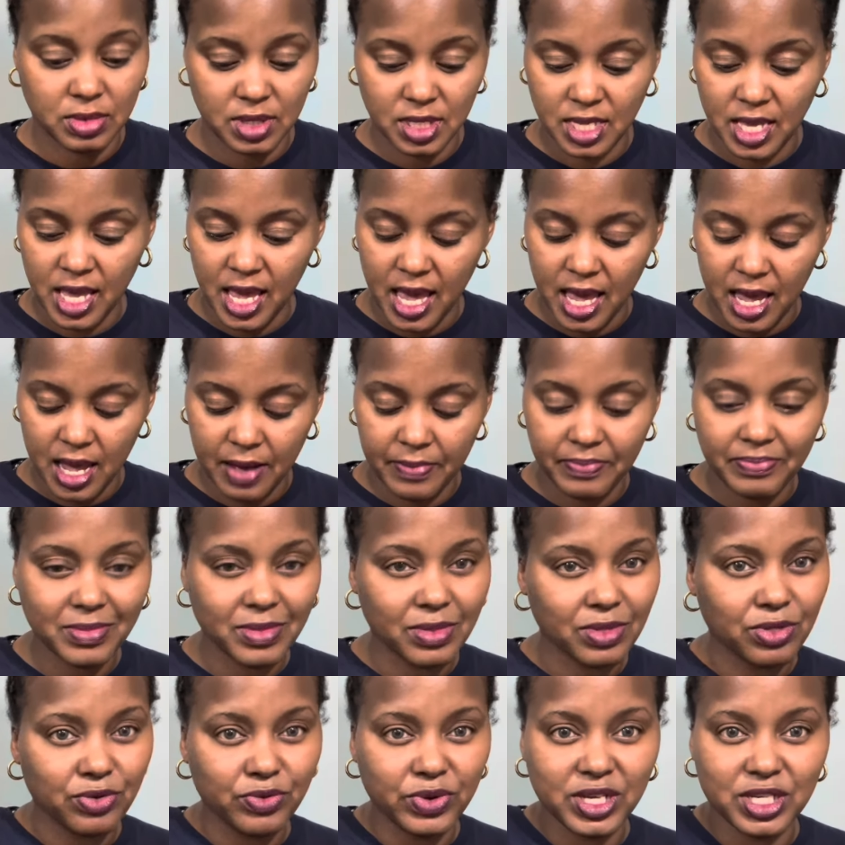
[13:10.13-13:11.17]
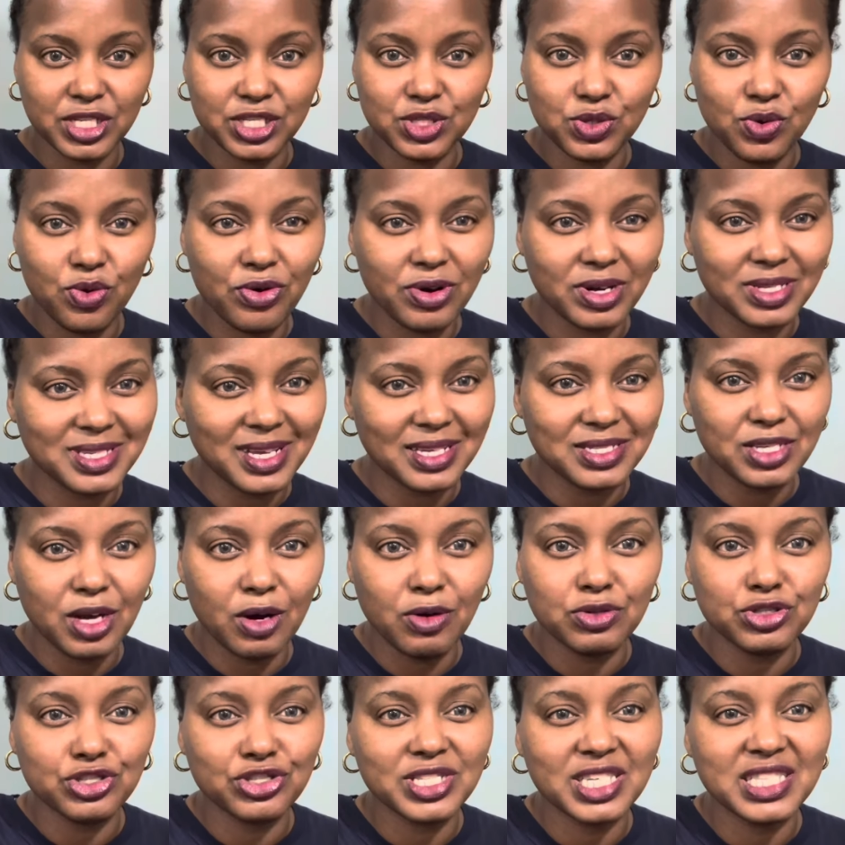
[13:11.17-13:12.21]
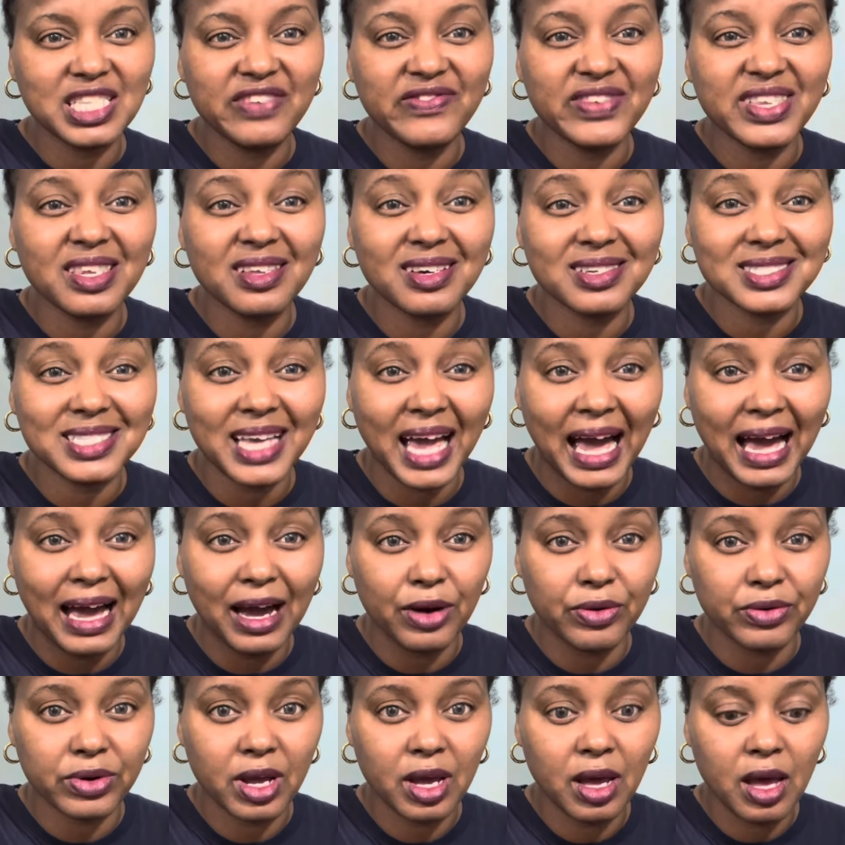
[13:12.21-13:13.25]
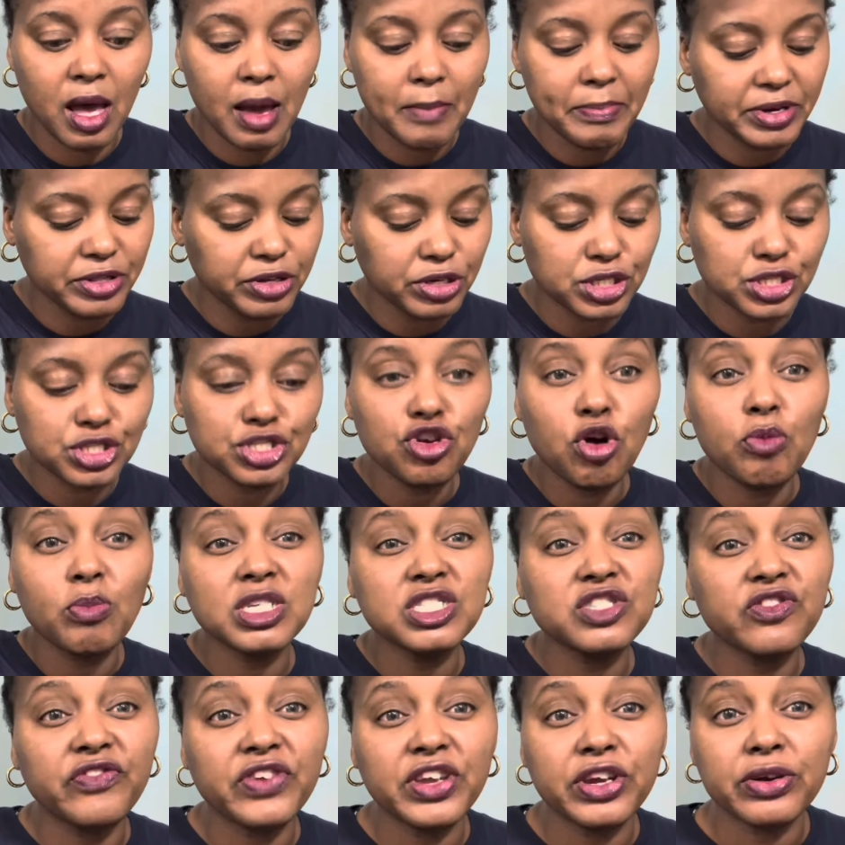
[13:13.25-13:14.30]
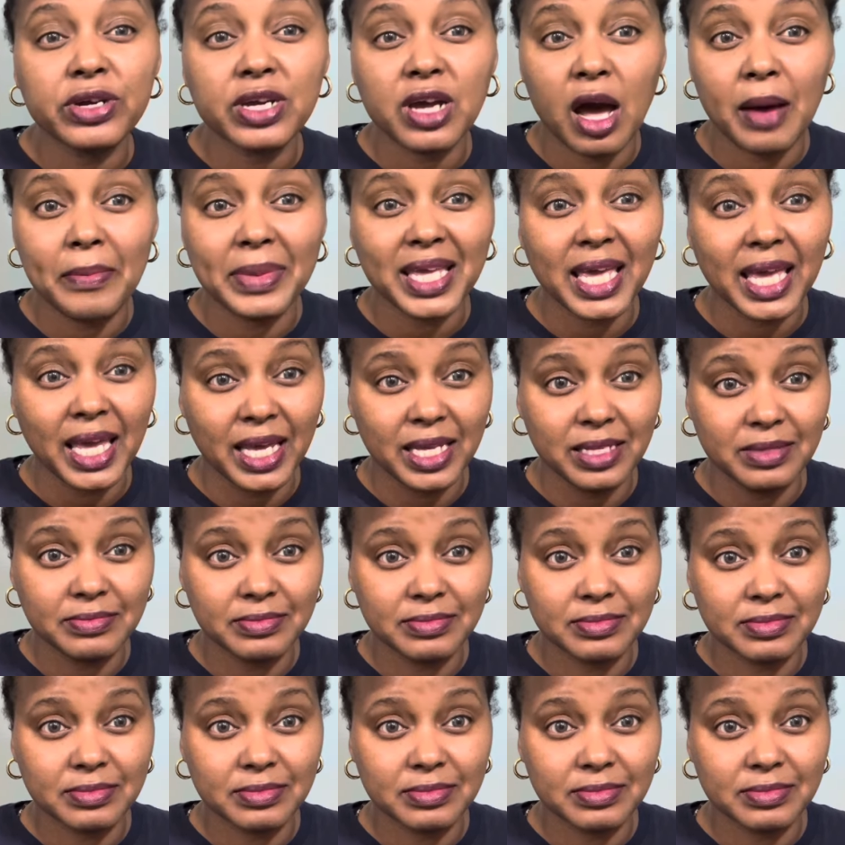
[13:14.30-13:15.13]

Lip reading: Yeah, Three of Swords. I told you, didn't even look down. But there's so much fear coming in.